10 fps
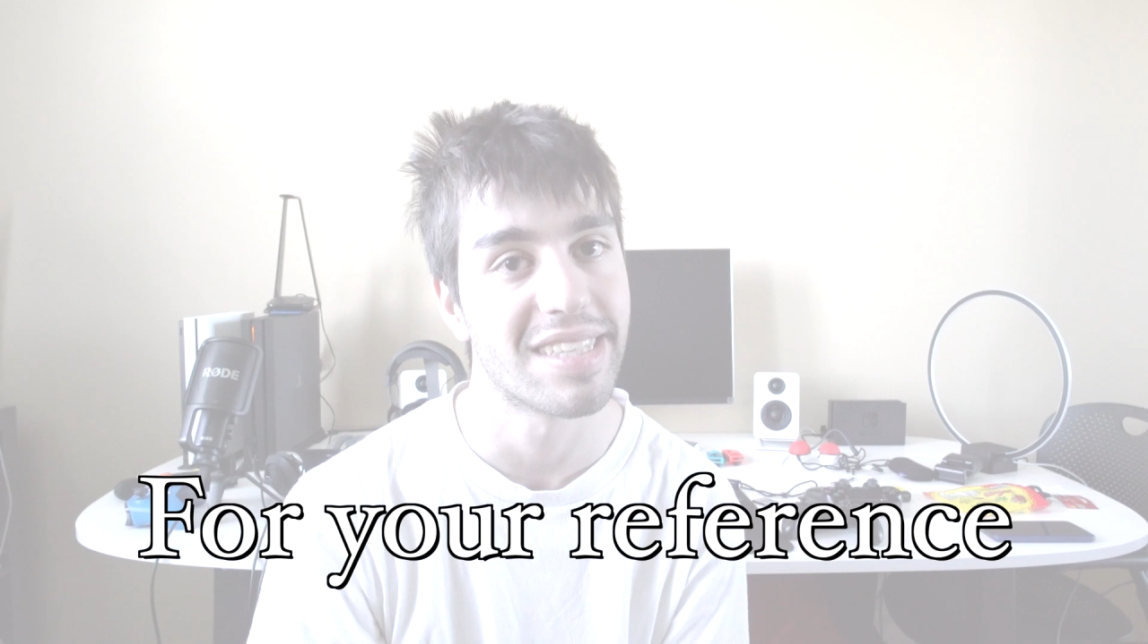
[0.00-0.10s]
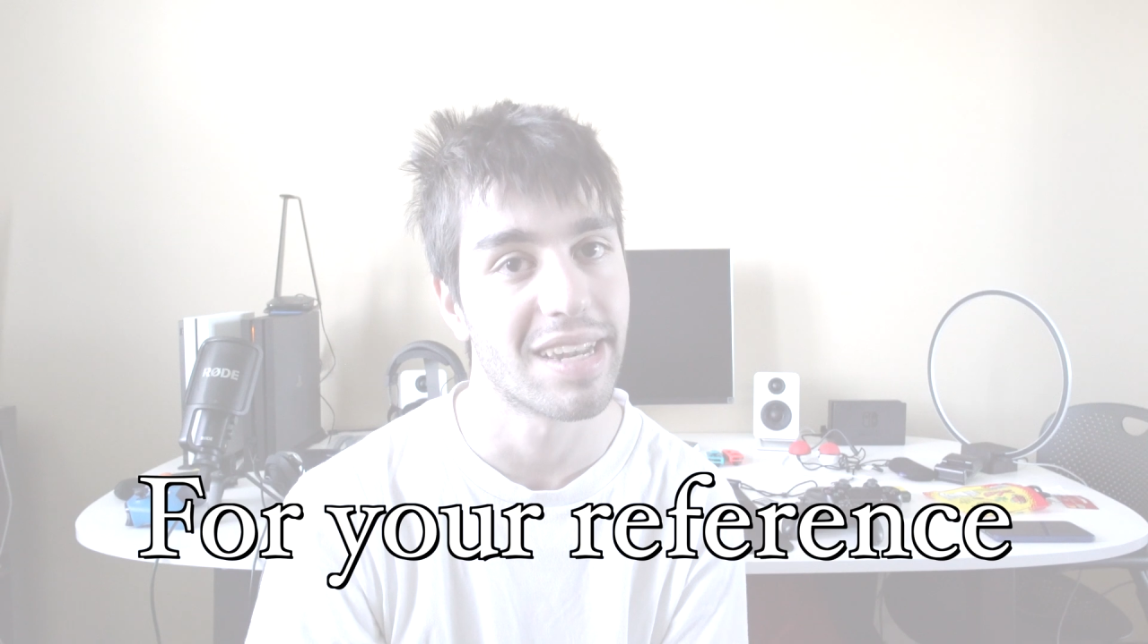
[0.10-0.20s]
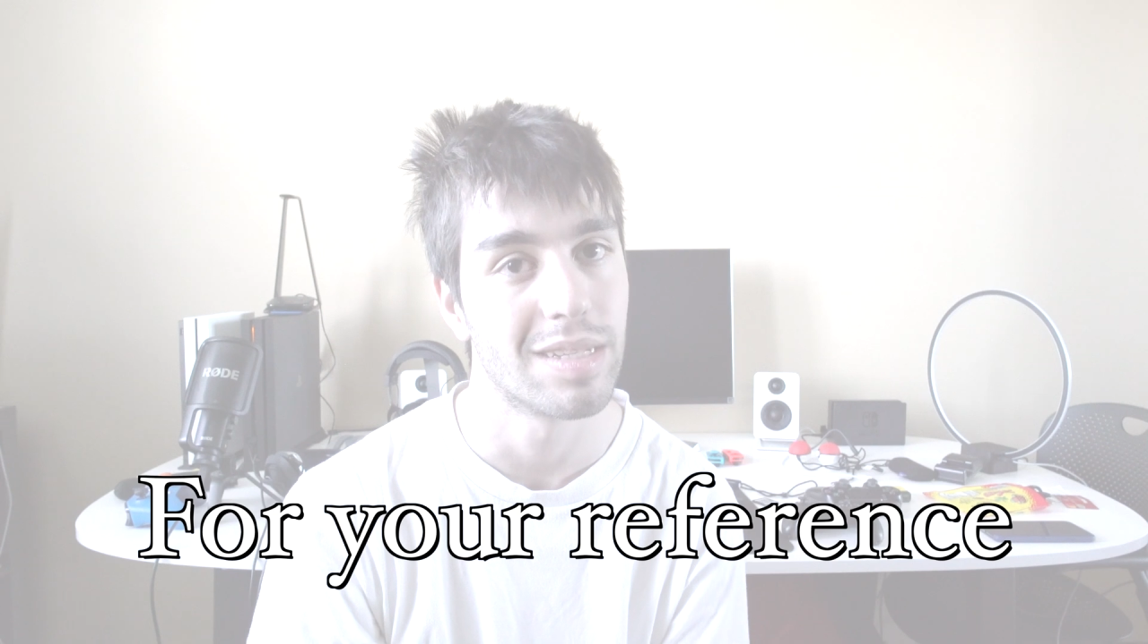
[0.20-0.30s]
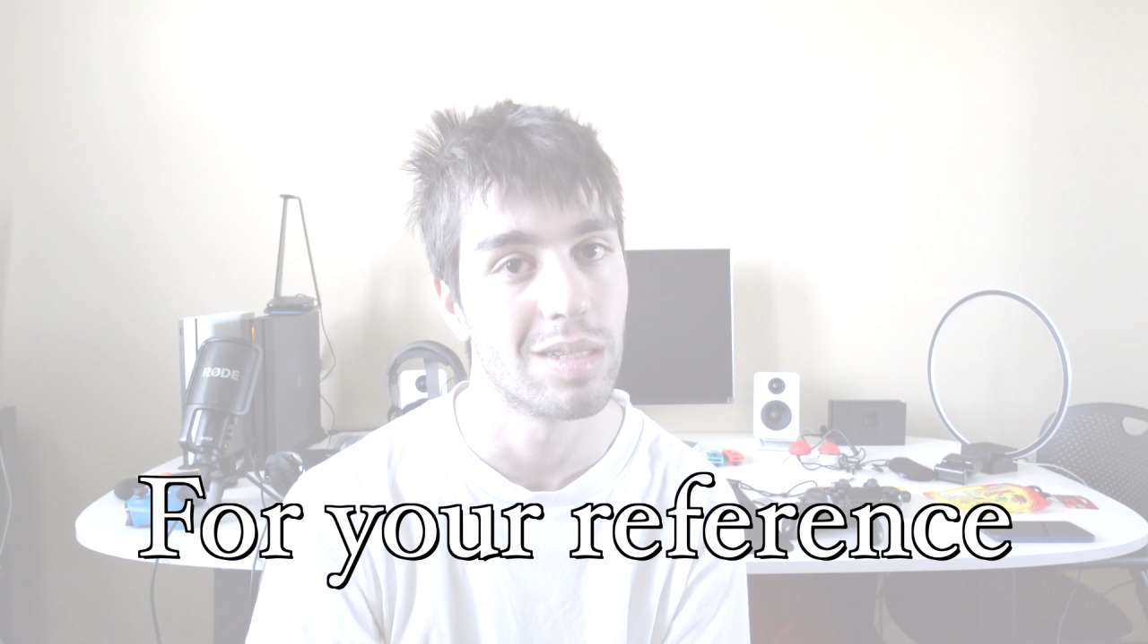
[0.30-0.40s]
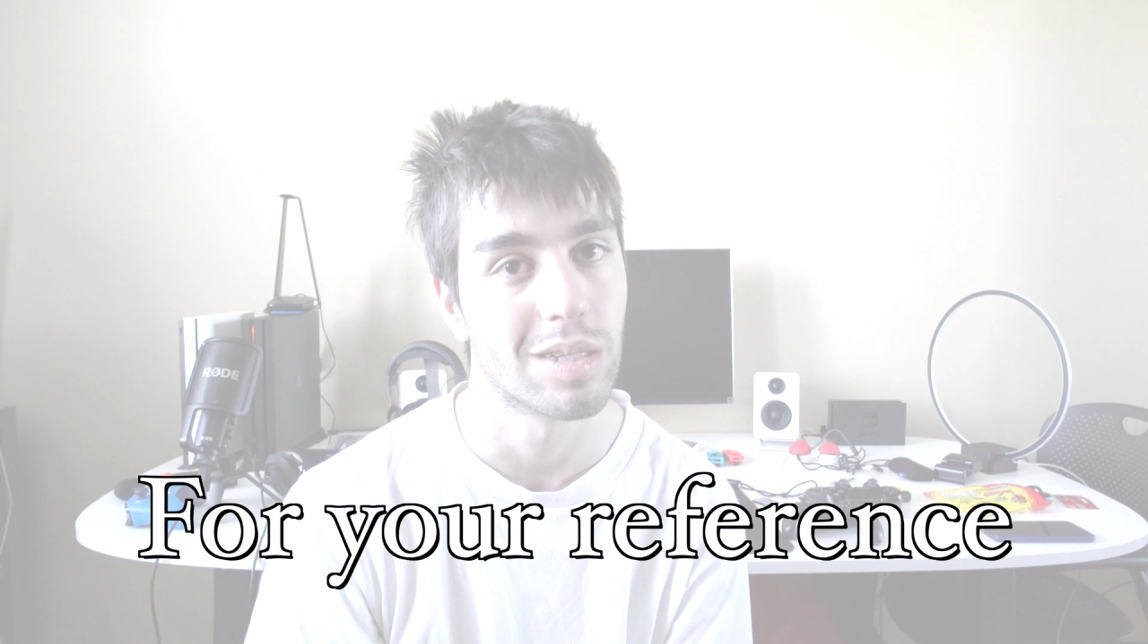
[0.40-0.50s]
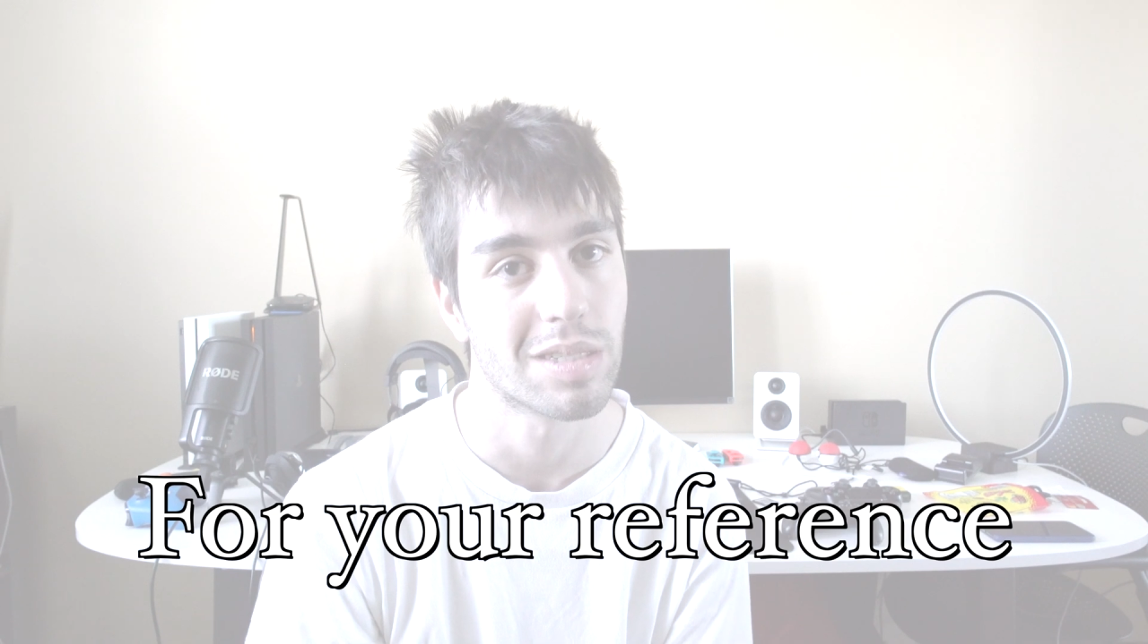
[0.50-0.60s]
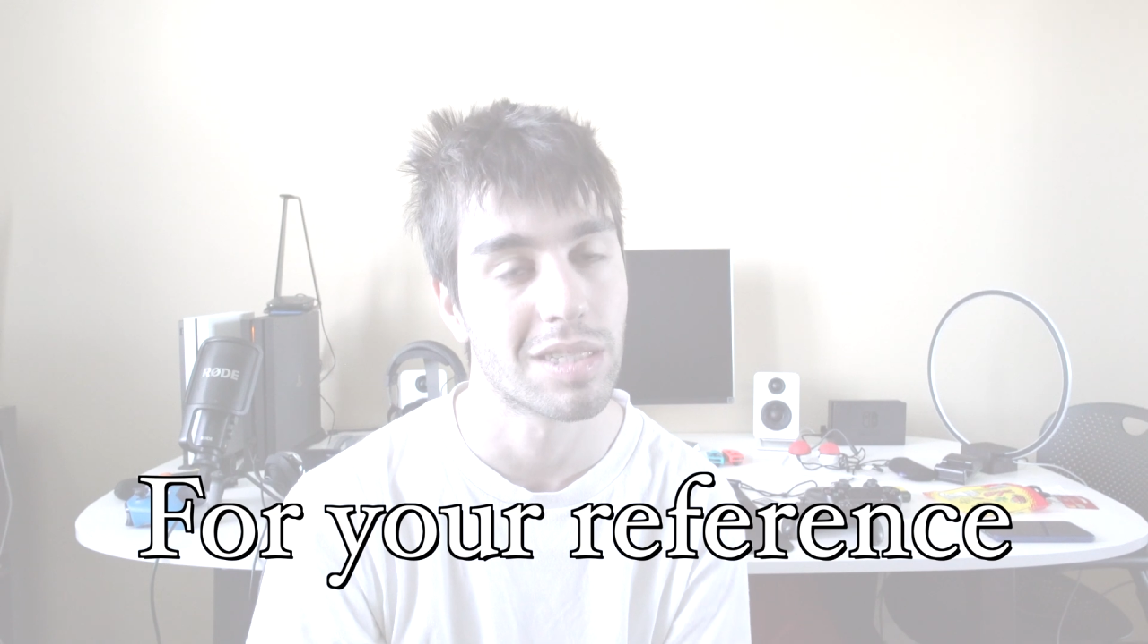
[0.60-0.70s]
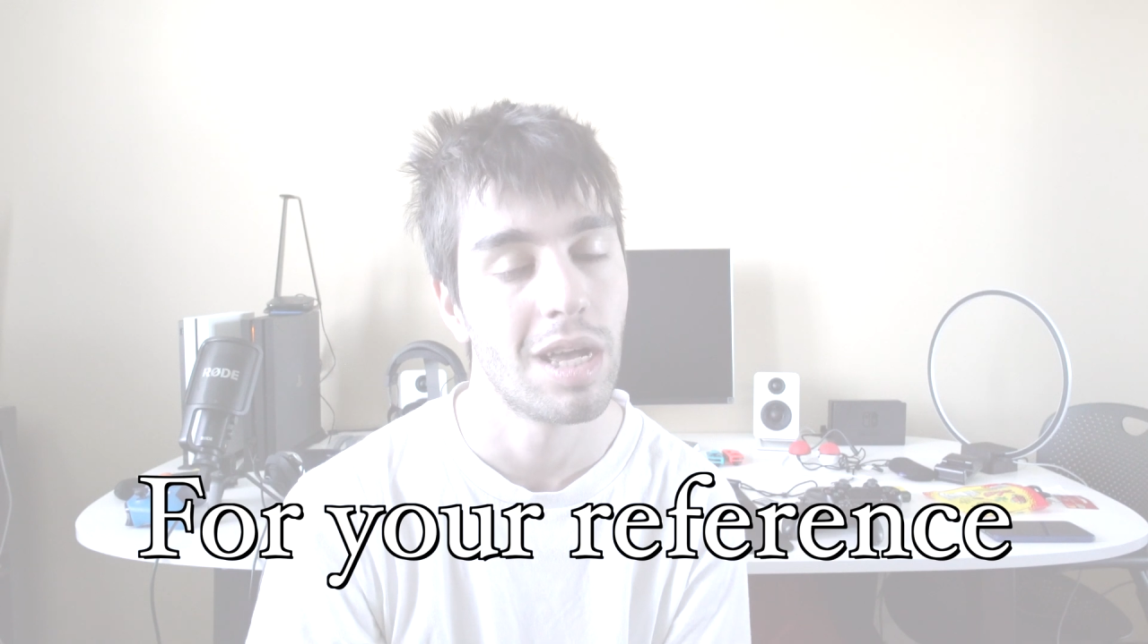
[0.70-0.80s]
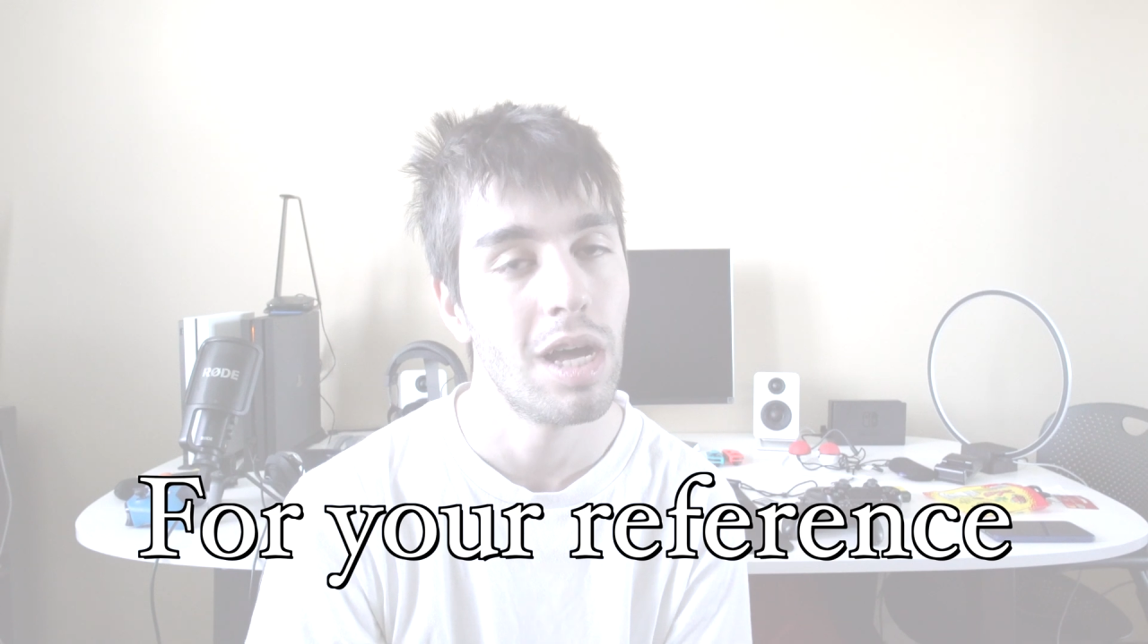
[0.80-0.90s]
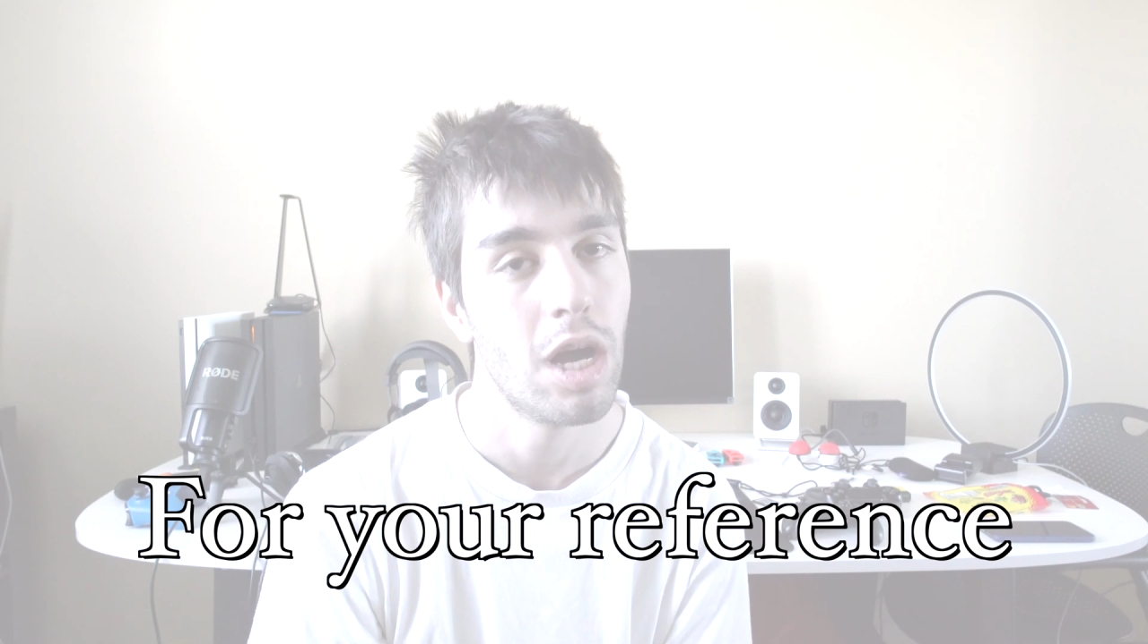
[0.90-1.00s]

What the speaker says: that it looks